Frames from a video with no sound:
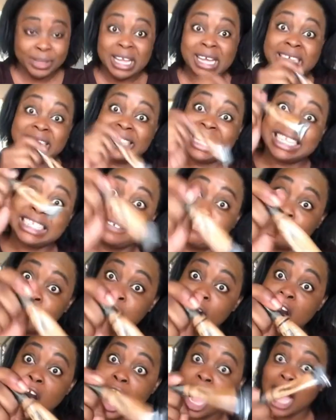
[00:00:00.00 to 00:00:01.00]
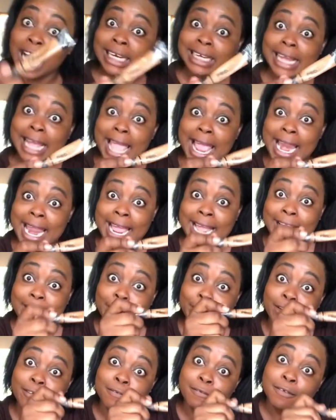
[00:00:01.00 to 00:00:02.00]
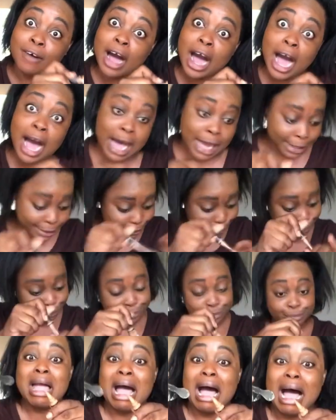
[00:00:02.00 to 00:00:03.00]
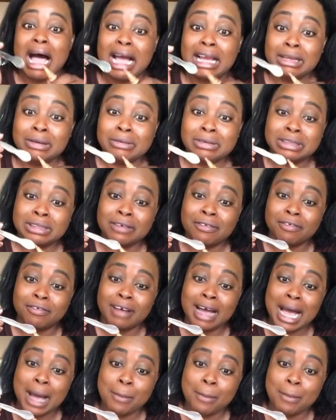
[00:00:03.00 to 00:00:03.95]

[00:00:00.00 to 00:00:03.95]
Says Fawn, LA girl Fawn. I use the fat